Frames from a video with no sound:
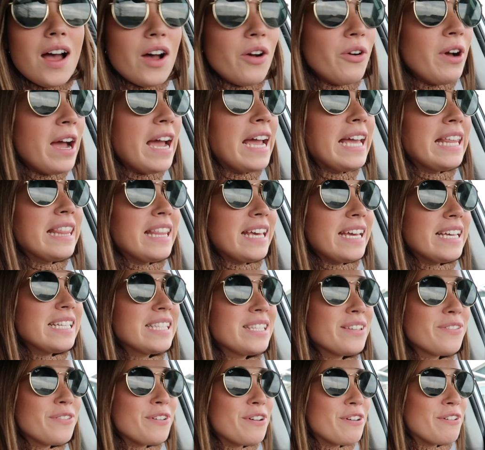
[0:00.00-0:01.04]
Okay,
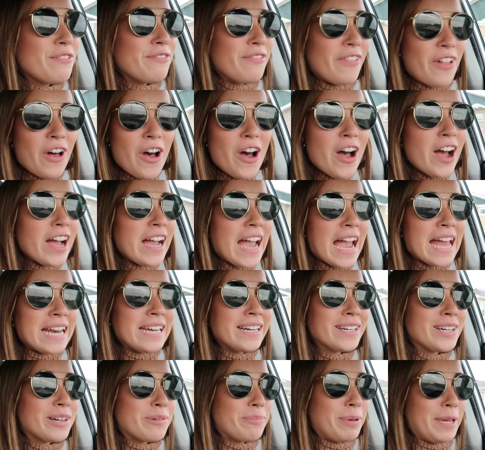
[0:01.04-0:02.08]
this vlog
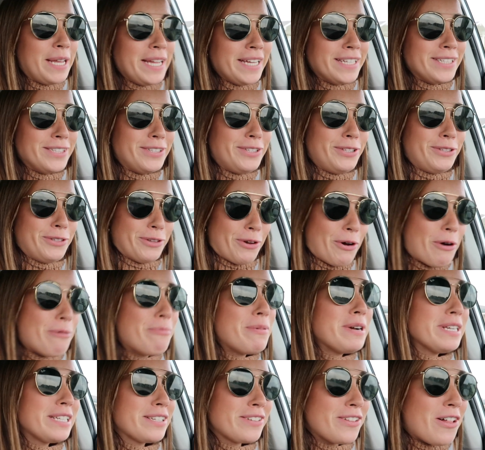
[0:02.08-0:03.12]
ended up being so
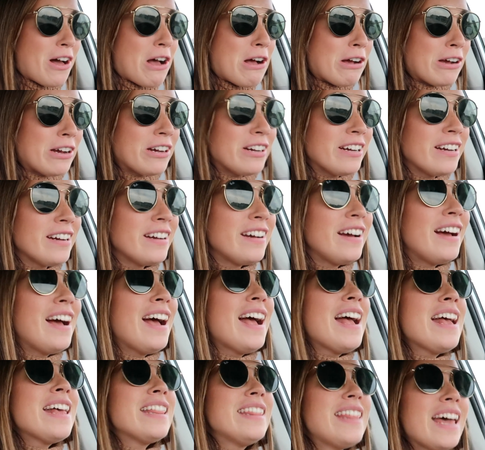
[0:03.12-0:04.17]
much longer
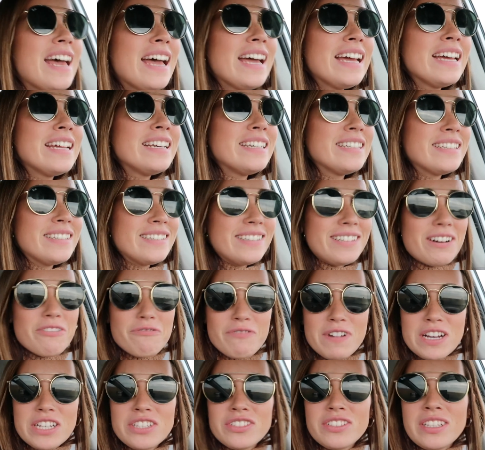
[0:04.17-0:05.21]
than
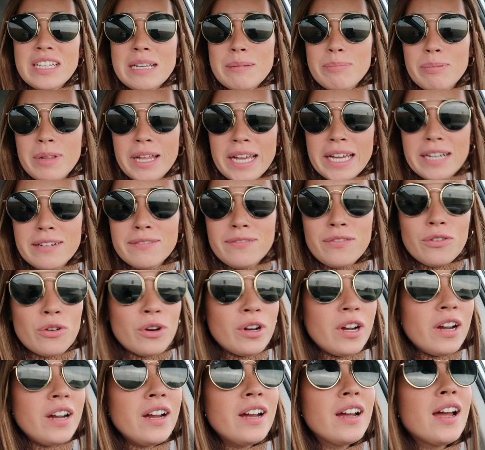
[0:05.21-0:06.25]
originally planned
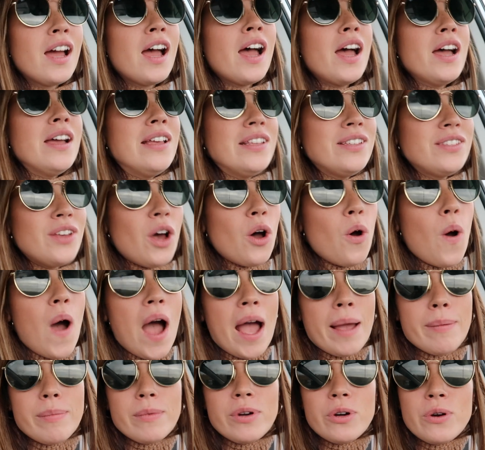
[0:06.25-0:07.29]
for. So
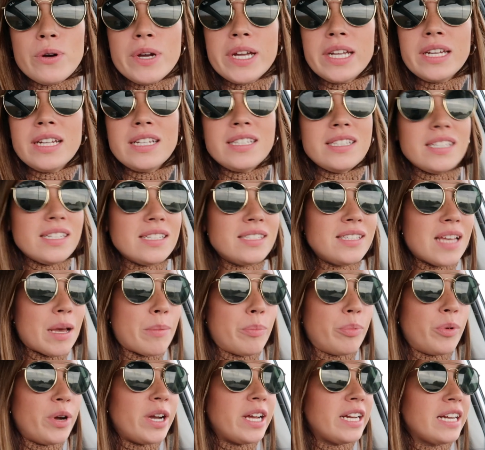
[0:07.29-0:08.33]
I'm going to
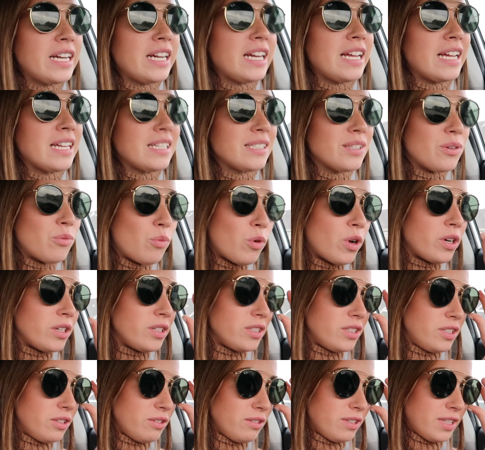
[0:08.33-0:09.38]
separate it into one
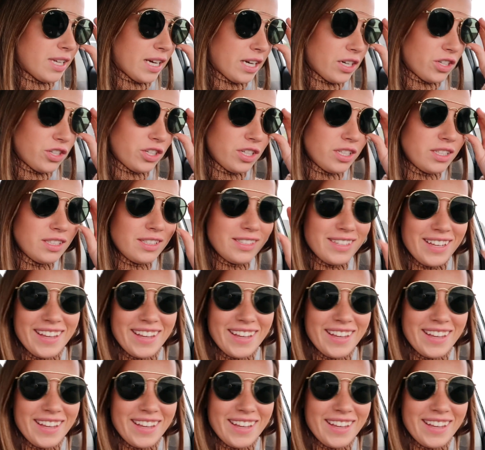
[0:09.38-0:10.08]
or two sections.